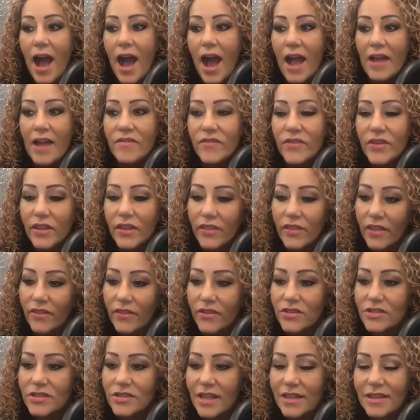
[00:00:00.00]
I feel that
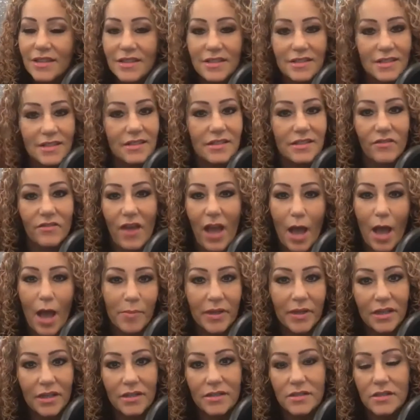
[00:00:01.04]
there's like this sense of
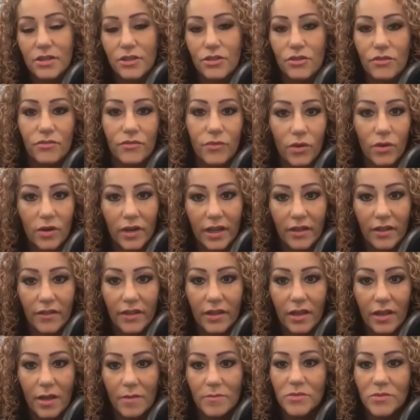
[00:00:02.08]
happiness and euphoria
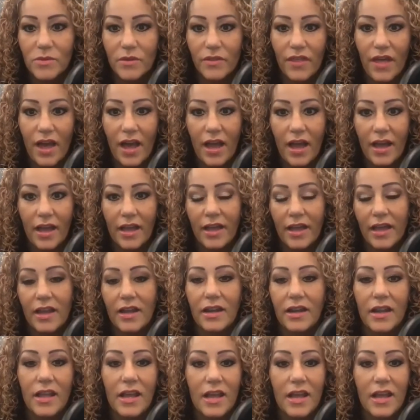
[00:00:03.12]
that comes with that, and